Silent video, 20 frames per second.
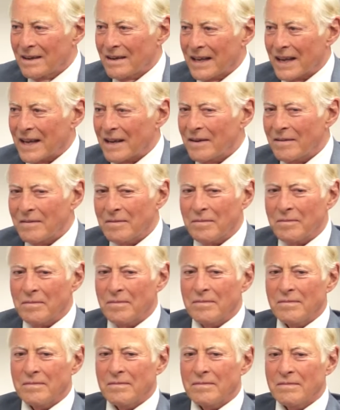like
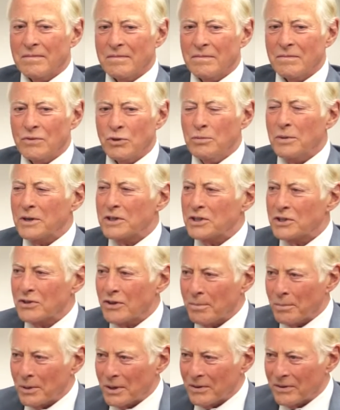too much
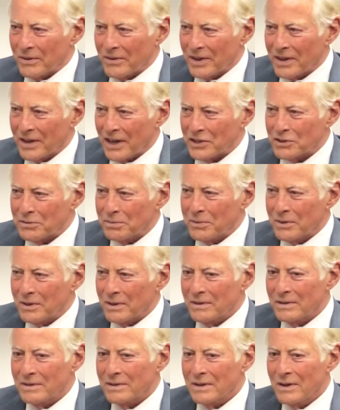trouble, or the
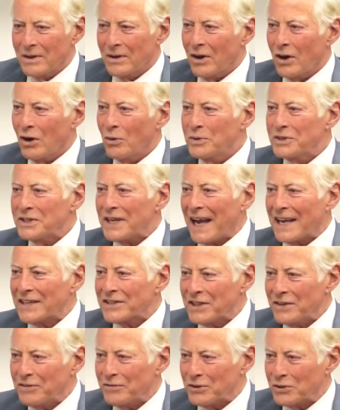customer always
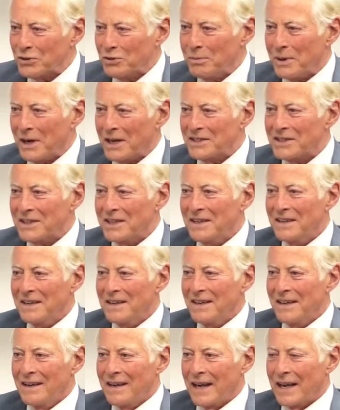asking for too much.
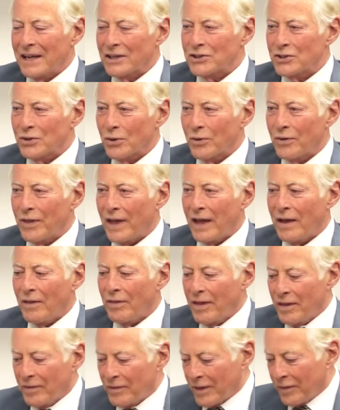And so they
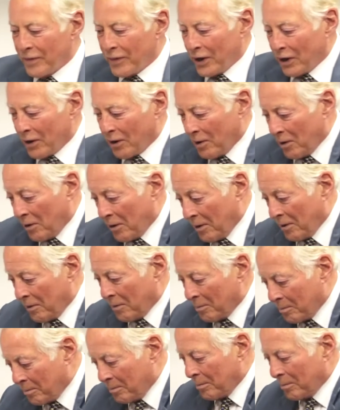think that their
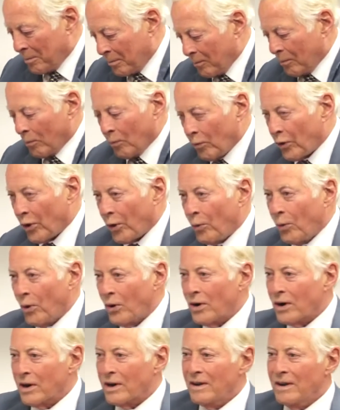
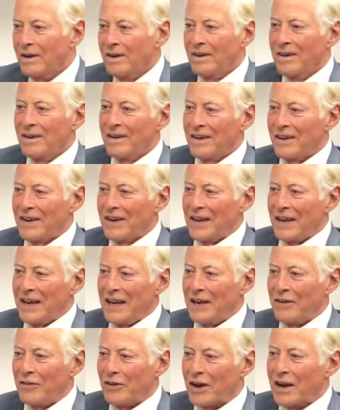work
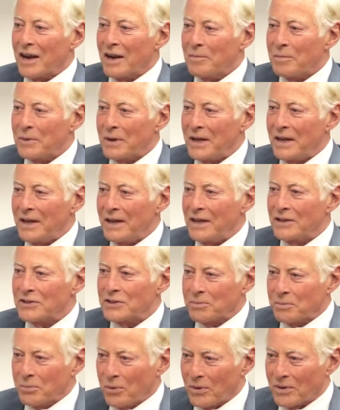in their company
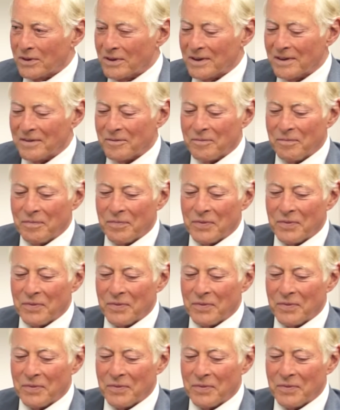is important.